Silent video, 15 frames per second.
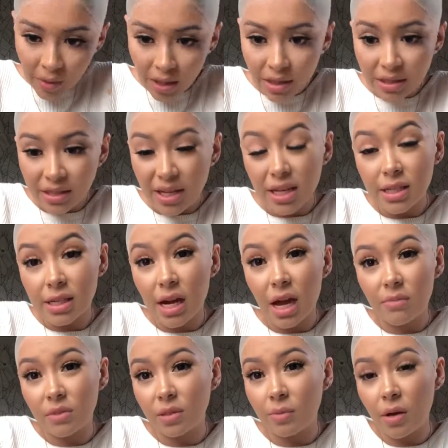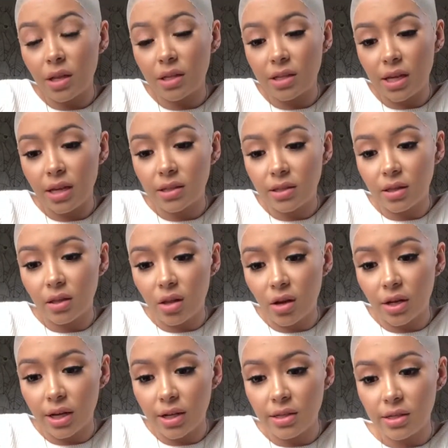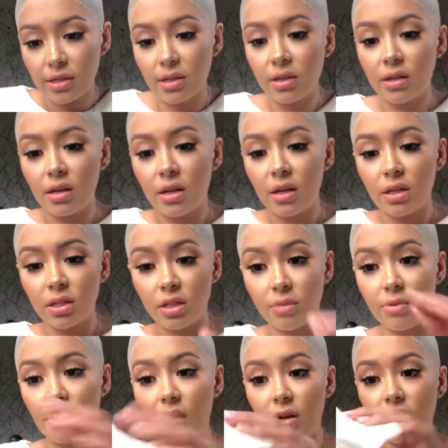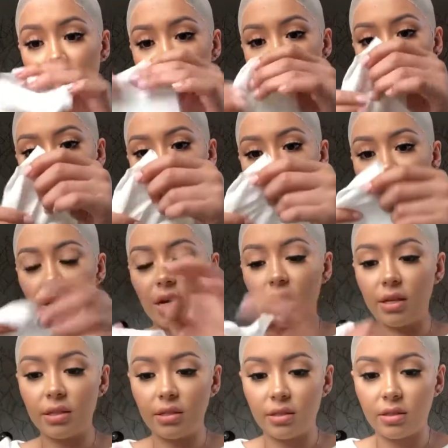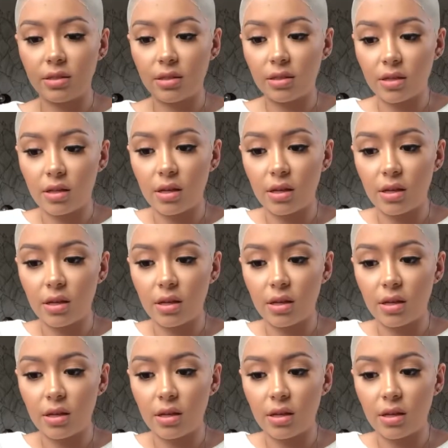This takes time. This probably takes the longest, to be honest, just because